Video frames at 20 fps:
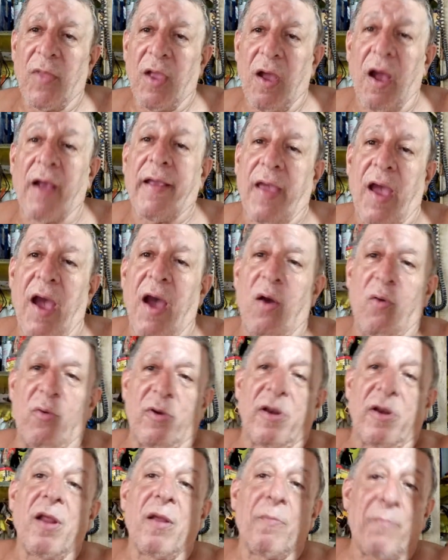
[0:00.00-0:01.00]
a
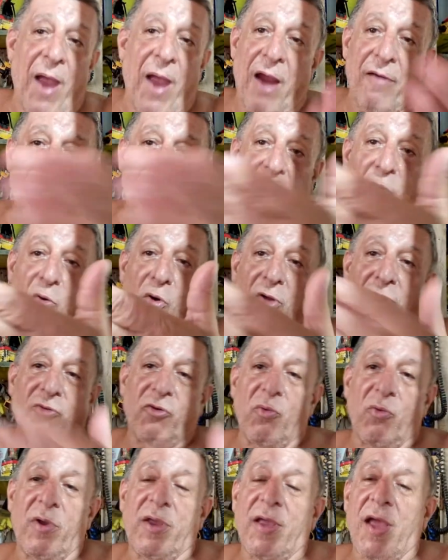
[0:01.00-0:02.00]
coward. Barry called
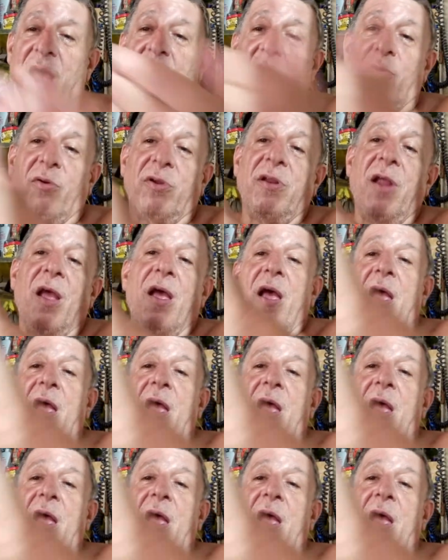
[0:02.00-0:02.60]
you a coward.